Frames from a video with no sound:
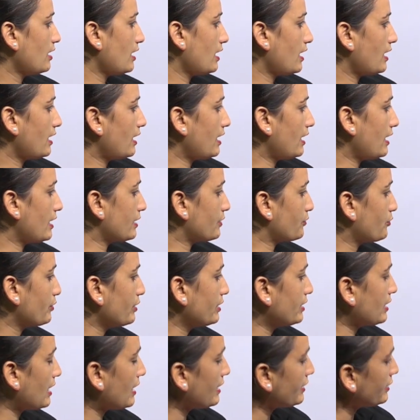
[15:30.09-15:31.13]
R,
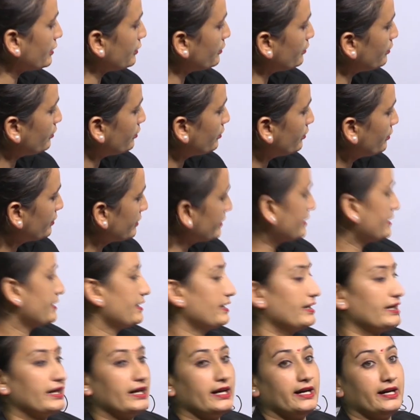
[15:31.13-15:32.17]
where are you?
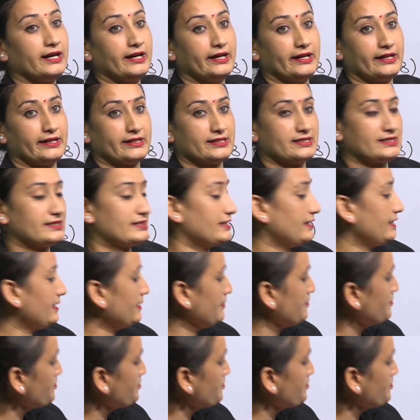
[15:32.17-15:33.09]
Here. See?